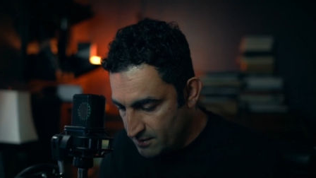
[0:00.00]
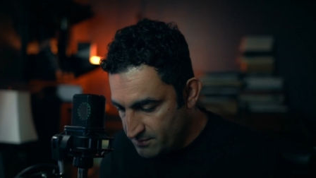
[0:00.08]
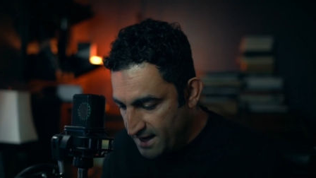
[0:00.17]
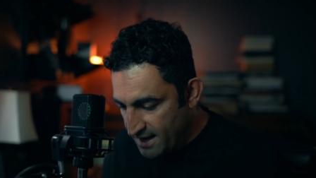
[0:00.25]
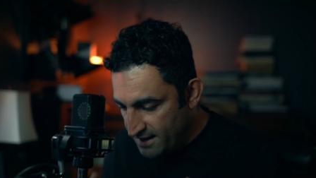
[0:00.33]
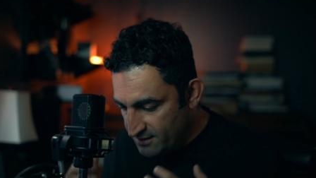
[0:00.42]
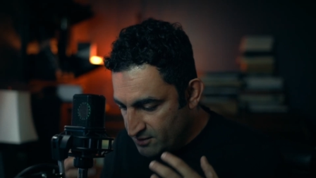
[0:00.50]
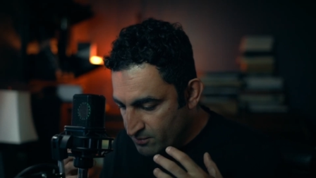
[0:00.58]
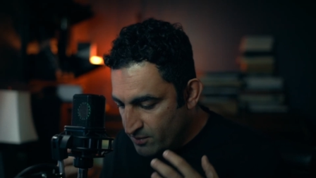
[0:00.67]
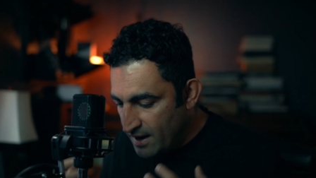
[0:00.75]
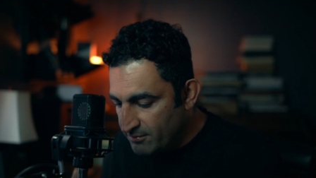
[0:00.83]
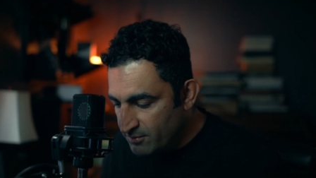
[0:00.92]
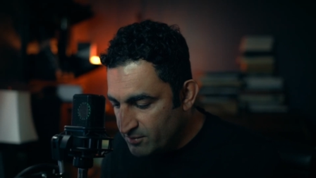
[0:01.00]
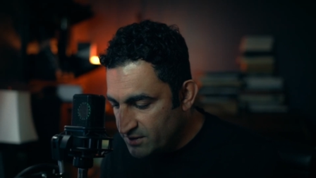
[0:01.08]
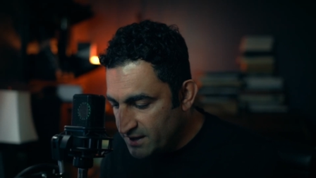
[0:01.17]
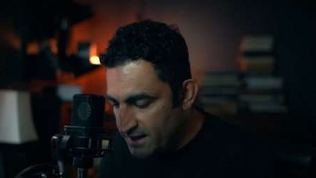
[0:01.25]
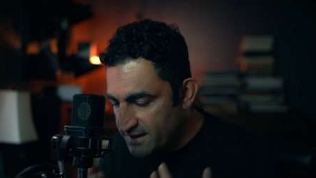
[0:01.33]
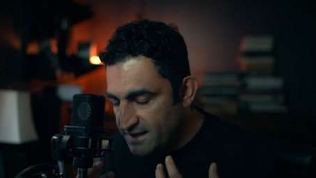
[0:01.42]
And the problem with
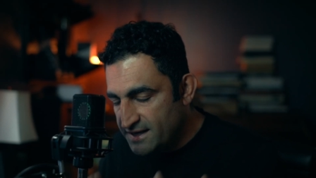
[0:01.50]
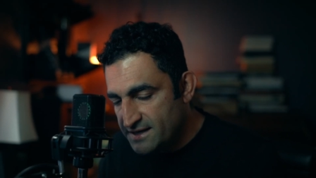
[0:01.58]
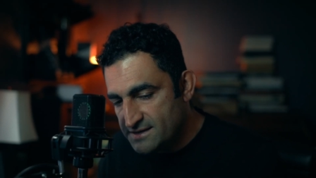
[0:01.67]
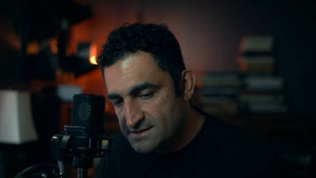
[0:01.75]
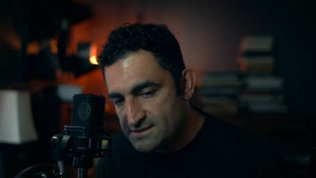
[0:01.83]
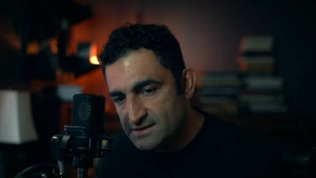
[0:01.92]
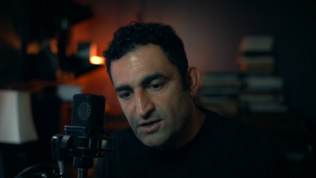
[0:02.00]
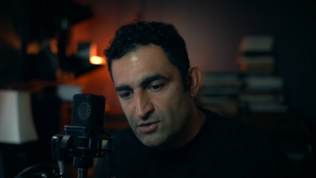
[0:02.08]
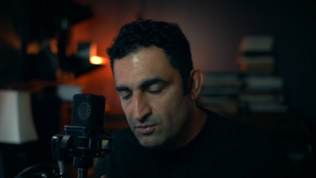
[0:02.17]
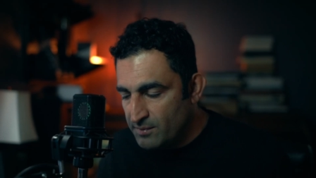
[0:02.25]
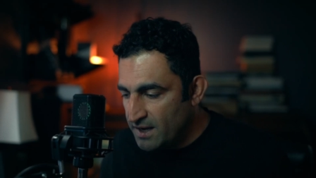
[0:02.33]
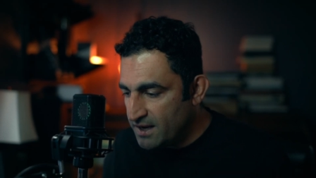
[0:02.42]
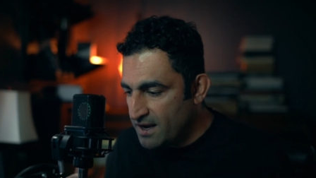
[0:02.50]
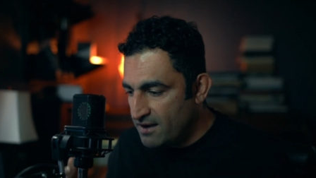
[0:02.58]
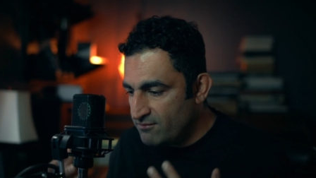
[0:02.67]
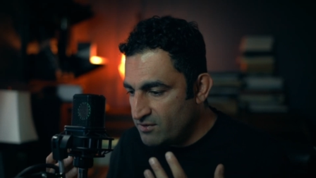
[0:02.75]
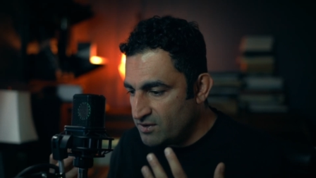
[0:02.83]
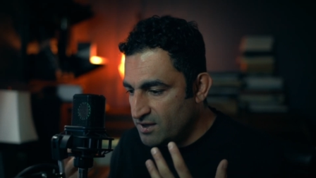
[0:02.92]
that is you make
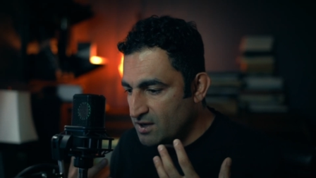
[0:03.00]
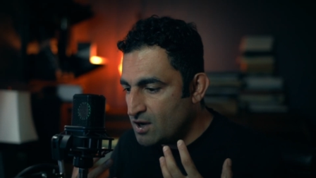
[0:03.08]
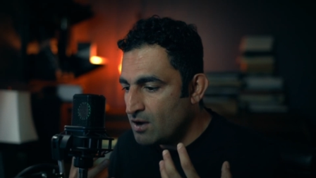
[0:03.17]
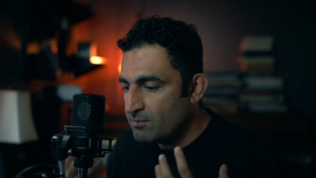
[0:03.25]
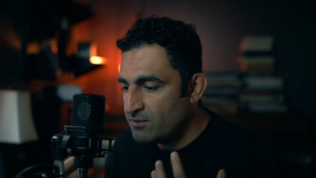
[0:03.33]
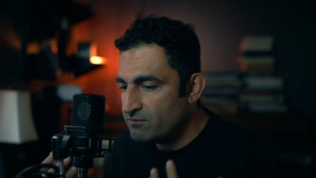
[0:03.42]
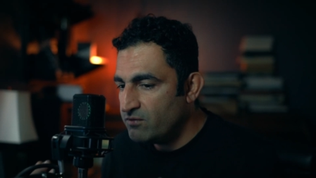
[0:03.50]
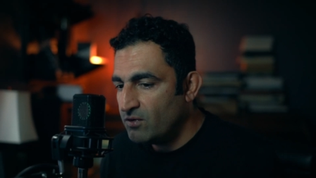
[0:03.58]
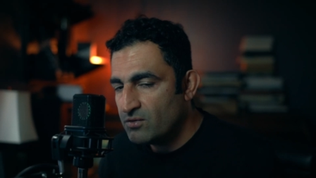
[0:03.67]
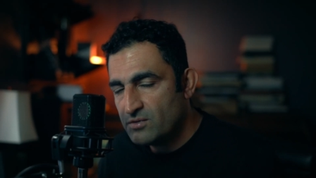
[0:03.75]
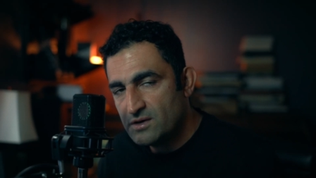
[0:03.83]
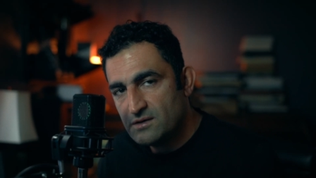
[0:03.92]
everything coming forward.